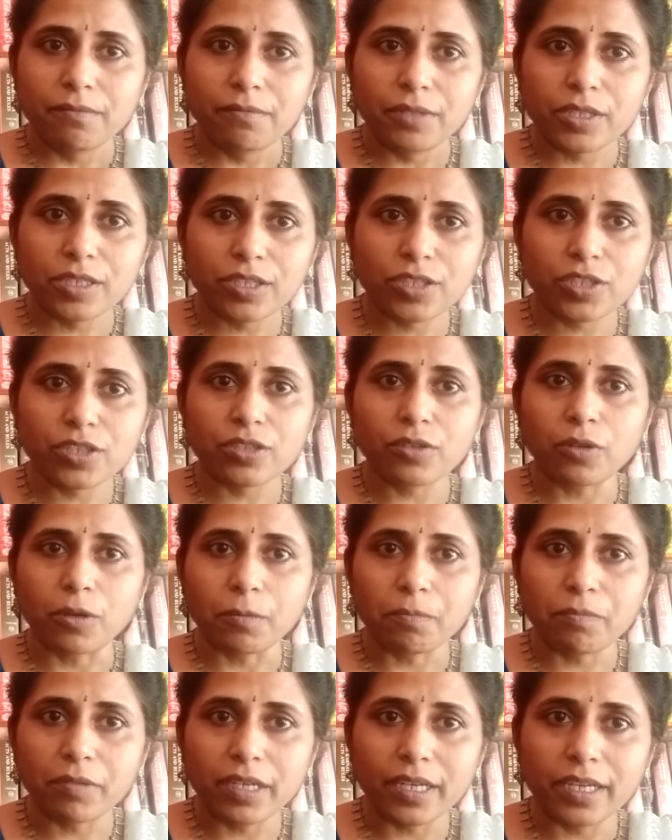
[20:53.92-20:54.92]
petition
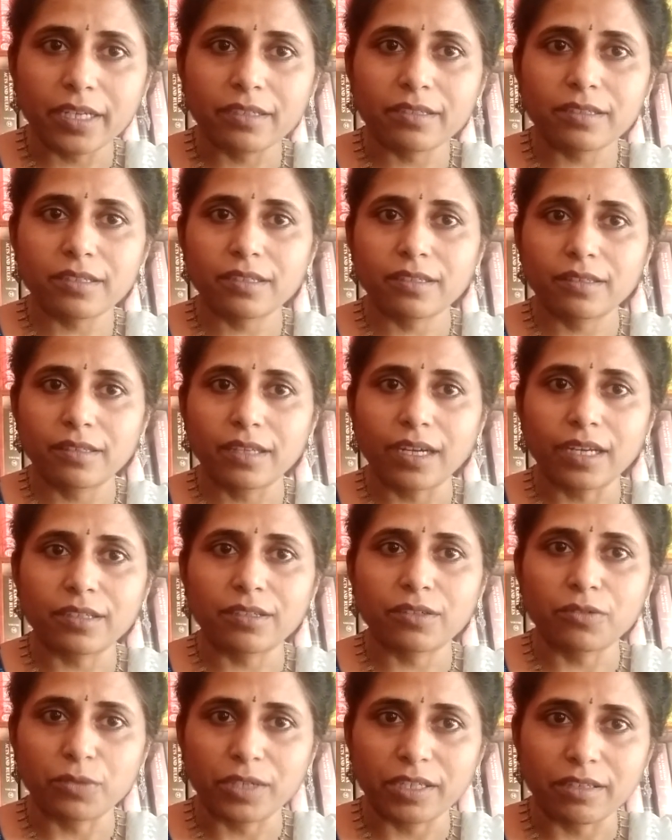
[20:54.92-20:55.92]
or plaint
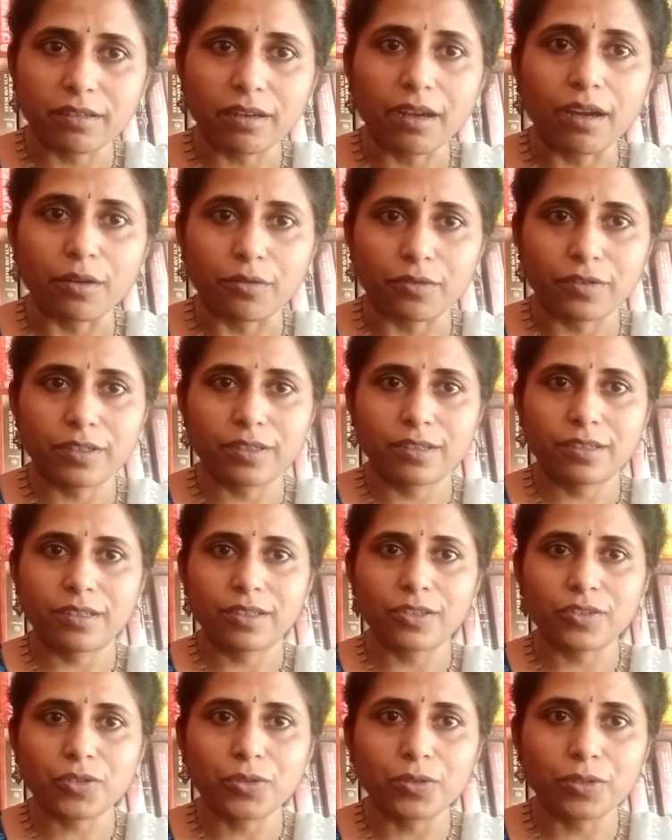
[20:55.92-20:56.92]
that we draft
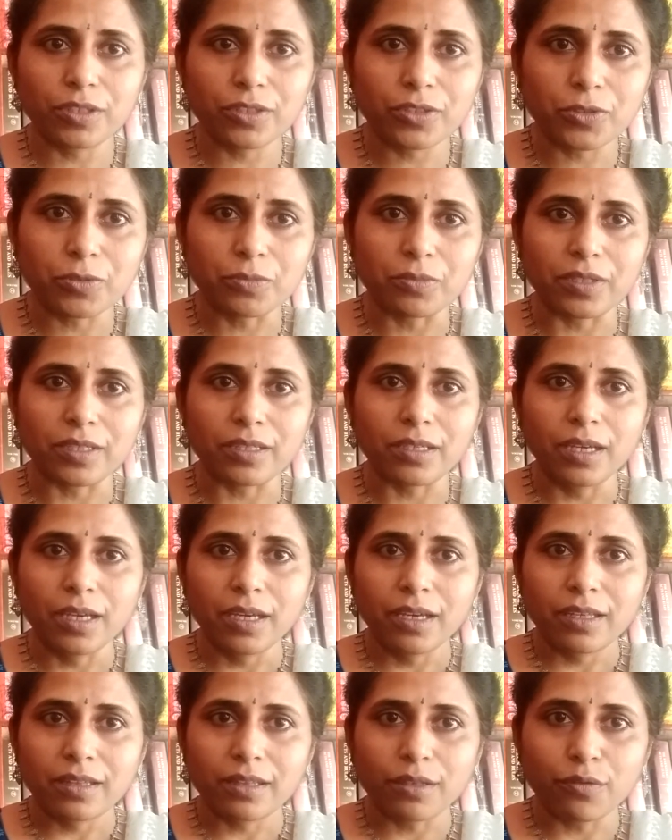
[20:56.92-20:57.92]
is going to be
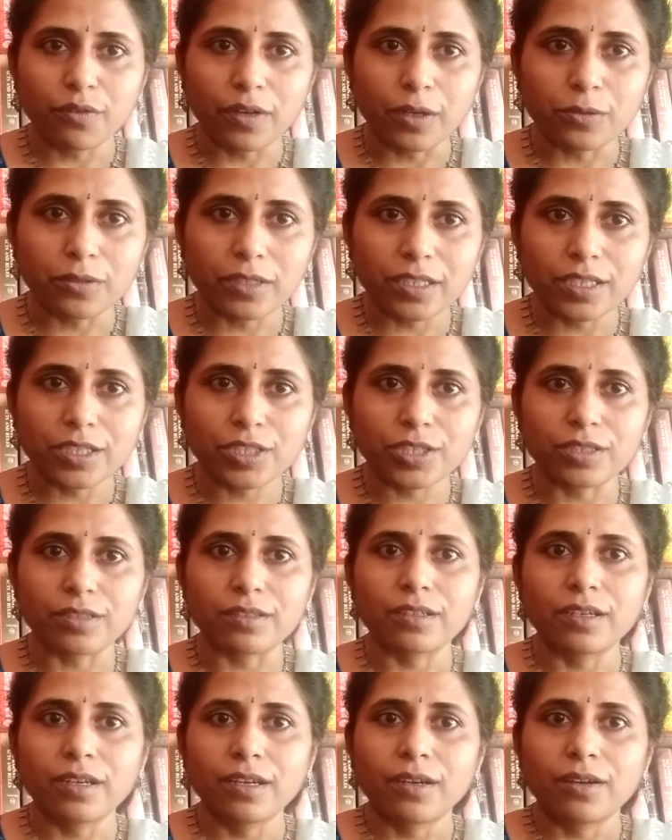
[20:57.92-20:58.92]
the
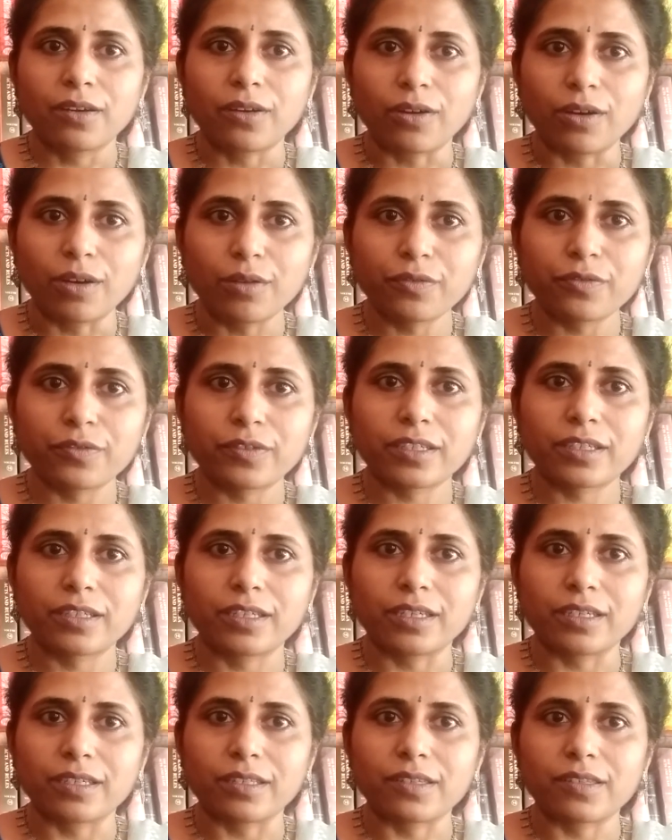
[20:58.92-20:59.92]
foundation of the
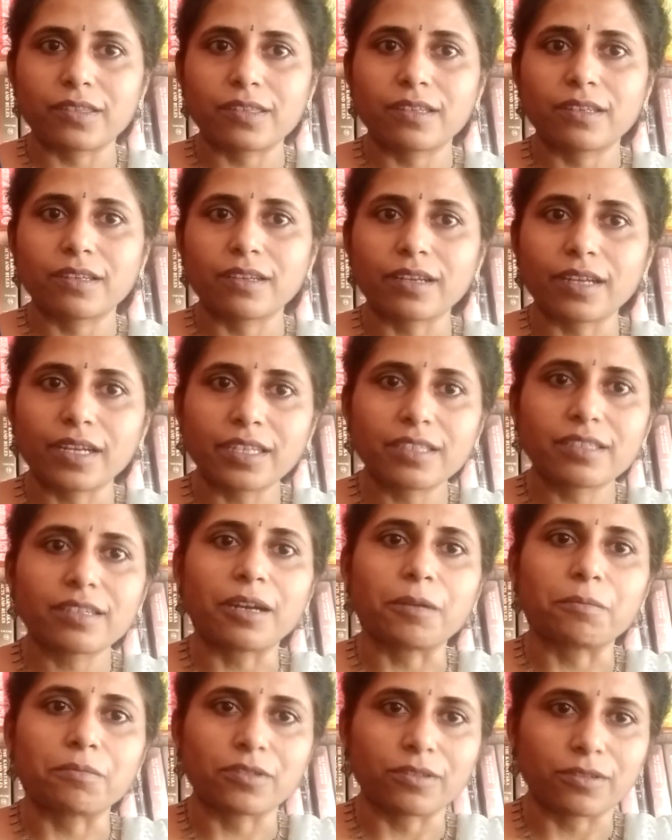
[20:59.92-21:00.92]
case right
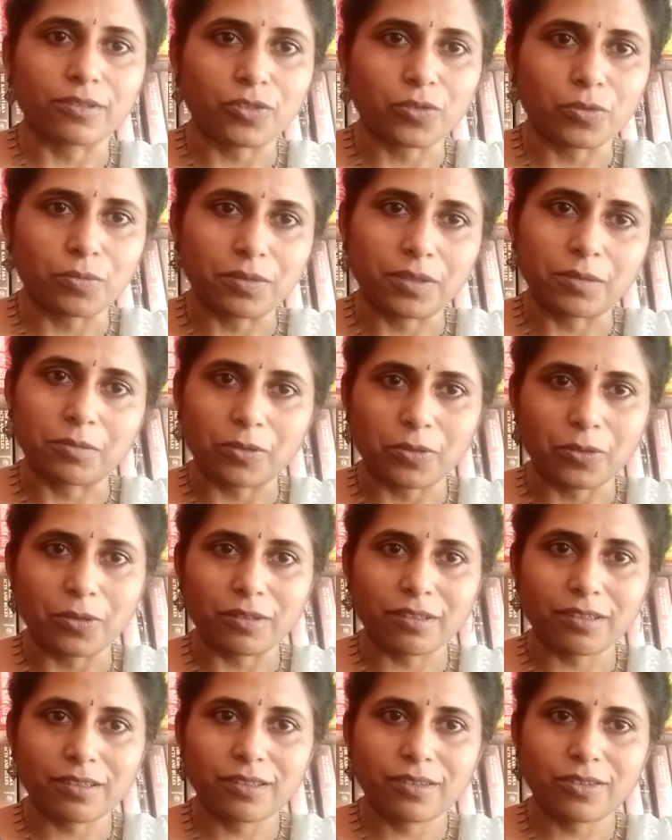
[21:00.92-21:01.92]
up till the Supreme
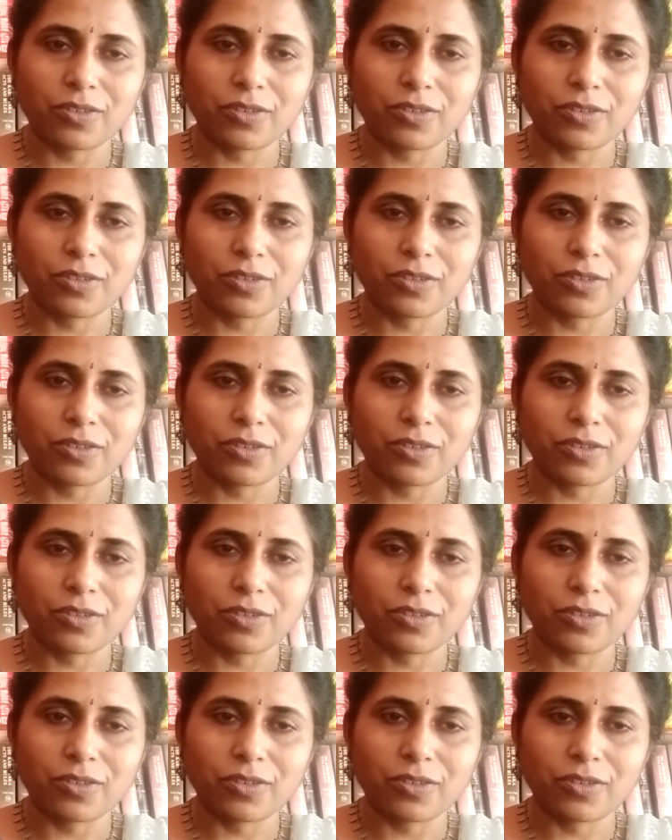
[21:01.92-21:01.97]
Court.